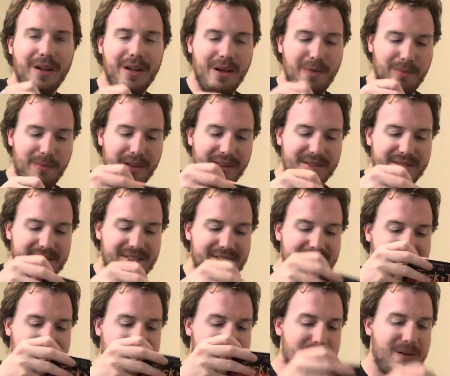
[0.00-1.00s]
with
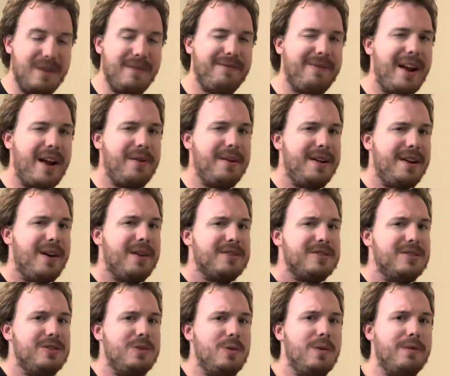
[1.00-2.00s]
Scream Factory, they
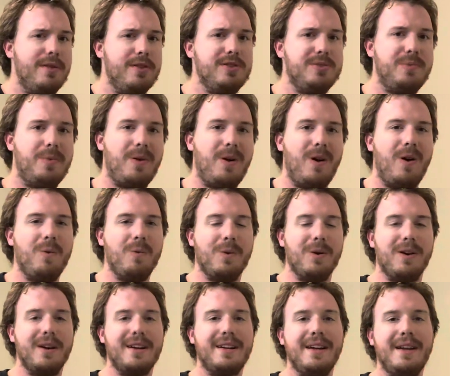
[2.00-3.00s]
also do reversible
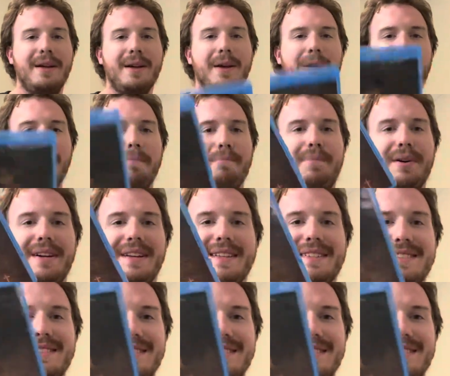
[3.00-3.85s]
artwork, but it's